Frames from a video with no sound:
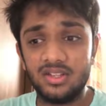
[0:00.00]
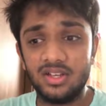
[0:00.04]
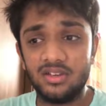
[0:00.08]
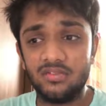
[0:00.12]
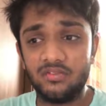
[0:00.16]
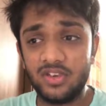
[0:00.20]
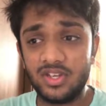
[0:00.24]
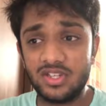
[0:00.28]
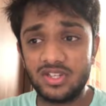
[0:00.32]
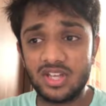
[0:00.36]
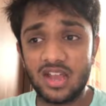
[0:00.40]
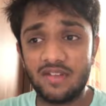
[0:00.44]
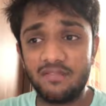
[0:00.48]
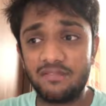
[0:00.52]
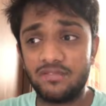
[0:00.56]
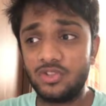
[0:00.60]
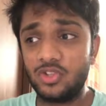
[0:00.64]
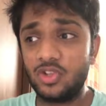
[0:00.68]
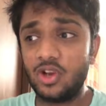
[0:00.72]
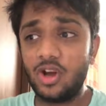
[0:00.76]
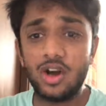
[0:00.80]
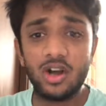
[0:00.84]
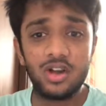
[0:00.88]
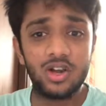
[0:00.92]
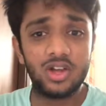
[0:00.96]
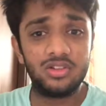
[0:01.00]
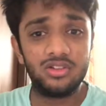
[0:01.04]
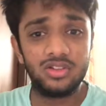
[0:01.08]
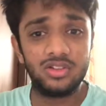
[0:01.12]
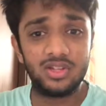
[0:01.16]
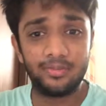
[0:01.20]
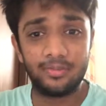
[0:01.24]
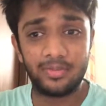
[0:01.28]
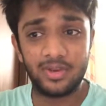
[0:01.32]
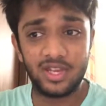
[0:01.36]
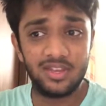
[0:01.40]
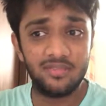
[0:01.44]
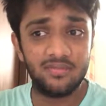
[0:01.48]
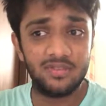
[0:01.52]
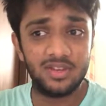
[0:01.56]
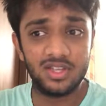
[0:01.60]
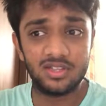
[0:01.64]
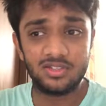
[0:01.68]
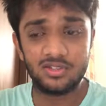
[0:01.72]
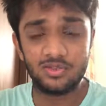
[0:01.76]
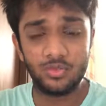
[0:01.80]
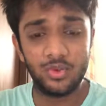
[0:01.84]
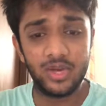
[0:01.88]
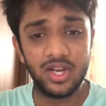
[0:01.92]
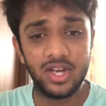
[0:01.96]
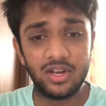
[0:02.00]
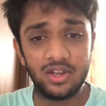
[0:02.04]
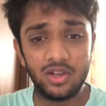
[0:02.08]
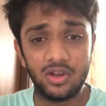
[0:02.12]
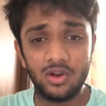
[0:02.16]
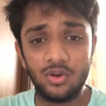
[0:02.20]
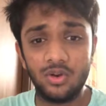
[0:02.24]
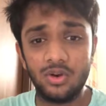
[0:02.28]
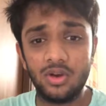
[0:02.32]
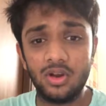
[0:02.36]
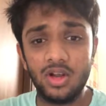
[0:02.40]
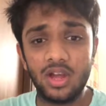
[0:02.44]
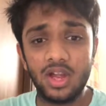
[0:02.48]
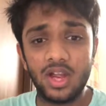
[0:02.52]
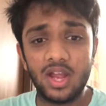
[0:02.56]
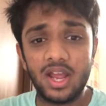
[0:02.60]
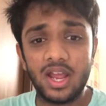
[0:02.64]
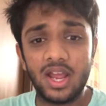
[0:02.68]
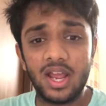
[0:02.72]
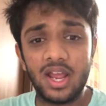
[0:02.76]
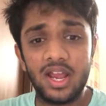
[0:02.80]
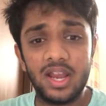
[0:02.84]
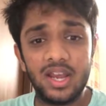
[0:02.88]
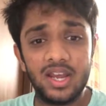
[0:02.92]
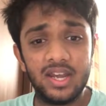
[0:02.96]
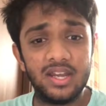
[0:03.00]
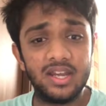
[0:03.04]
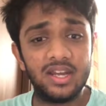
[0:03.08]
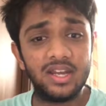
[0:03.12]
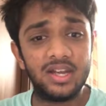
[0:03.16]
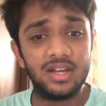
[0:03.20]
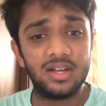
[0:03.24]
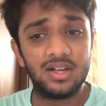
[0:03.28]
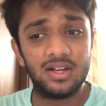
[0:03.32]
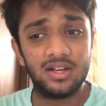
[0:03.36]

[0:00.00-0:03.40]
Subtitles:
which I've taught on the previous video, and